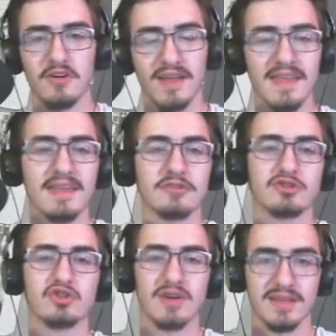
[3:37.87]
and then how to
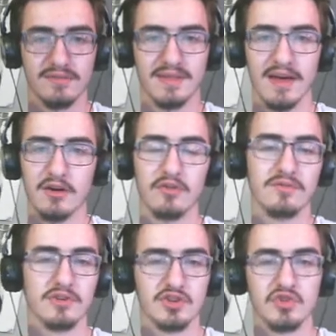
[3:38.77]
transfer that
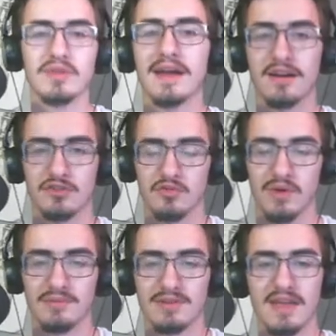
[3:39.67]
over to an actual
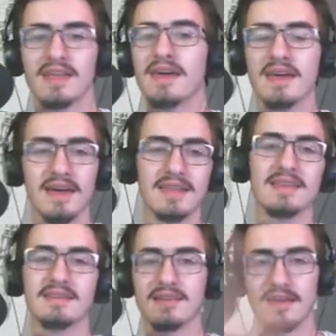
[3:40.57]
website, in
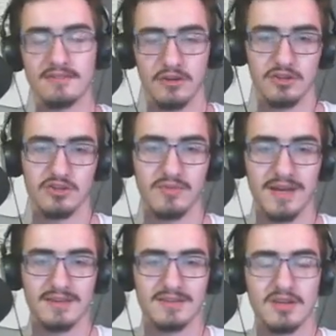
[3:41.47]
this case onto
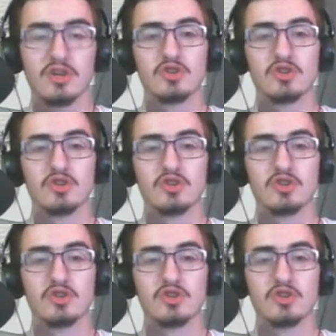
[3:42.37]
Wix.